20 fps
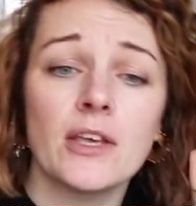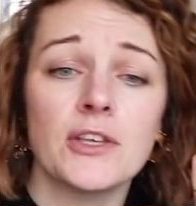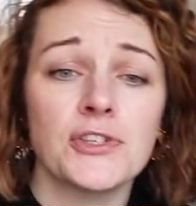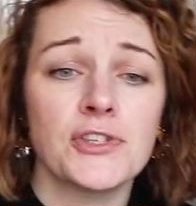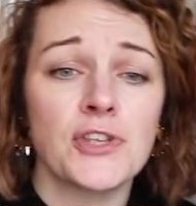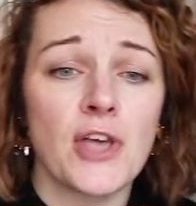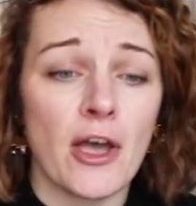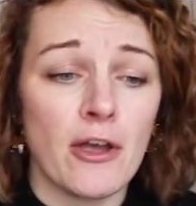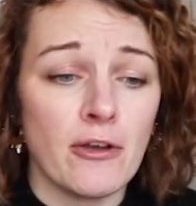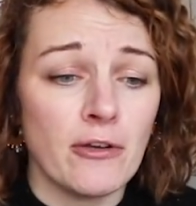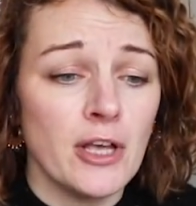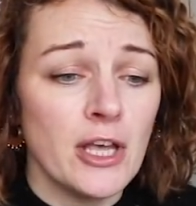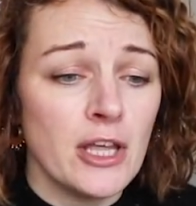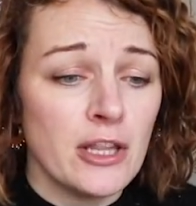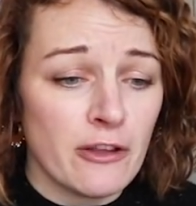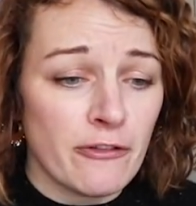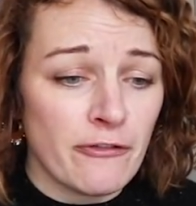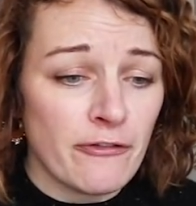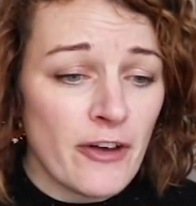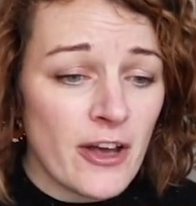So
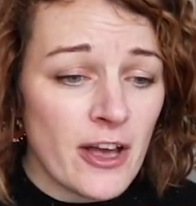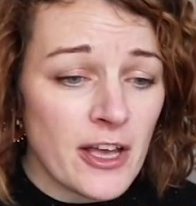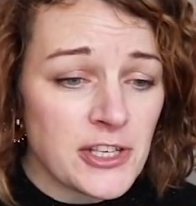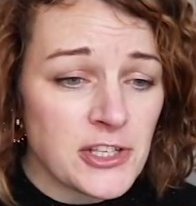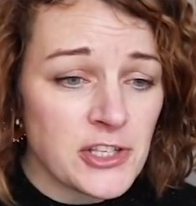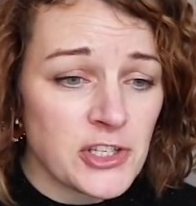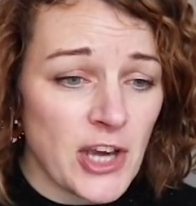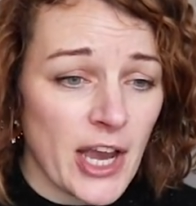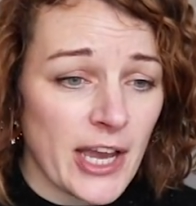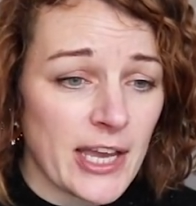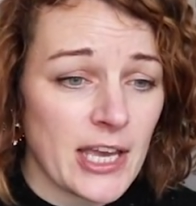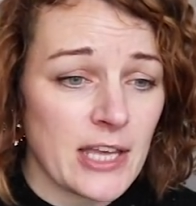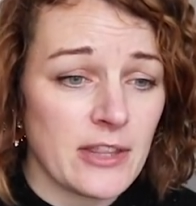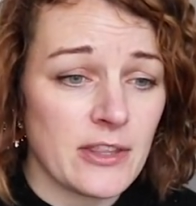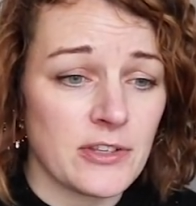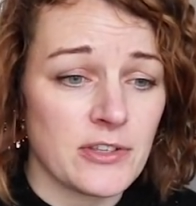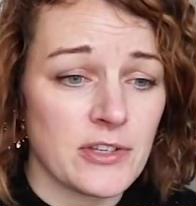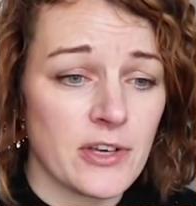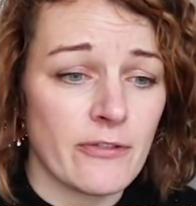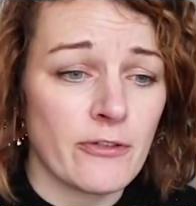the first jacket
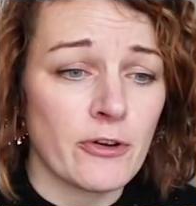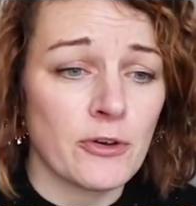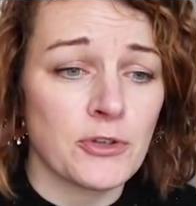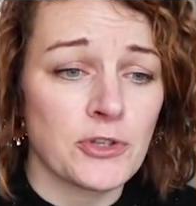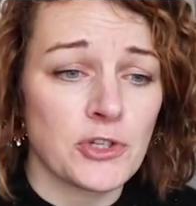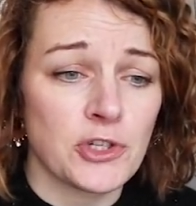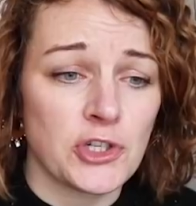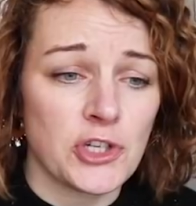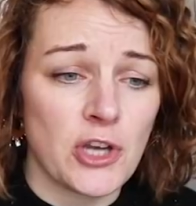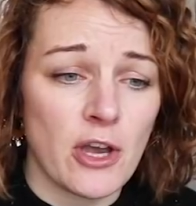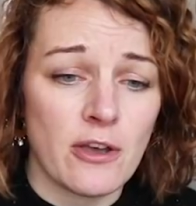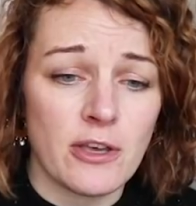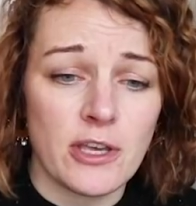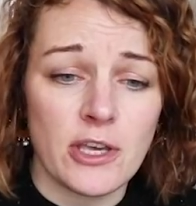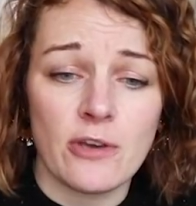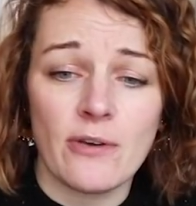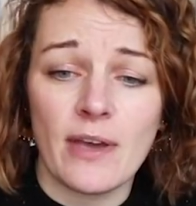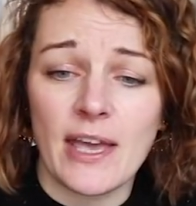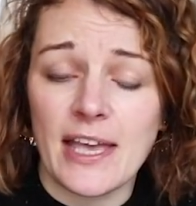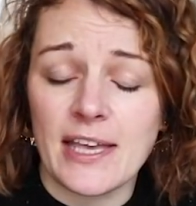that I've got to show
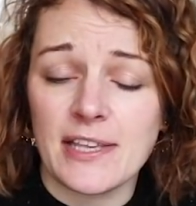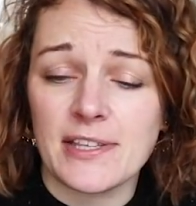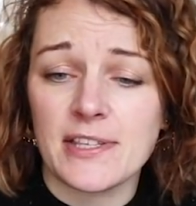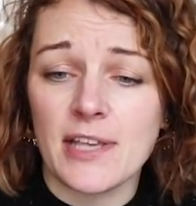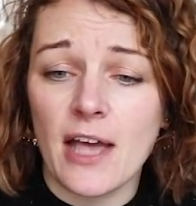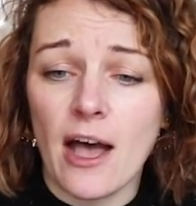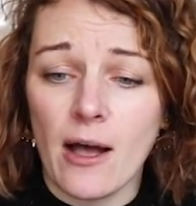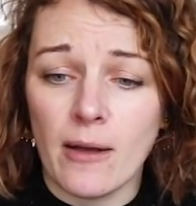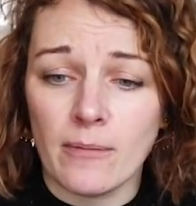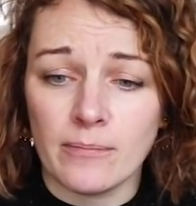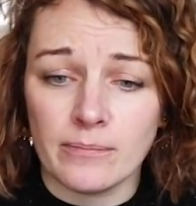you is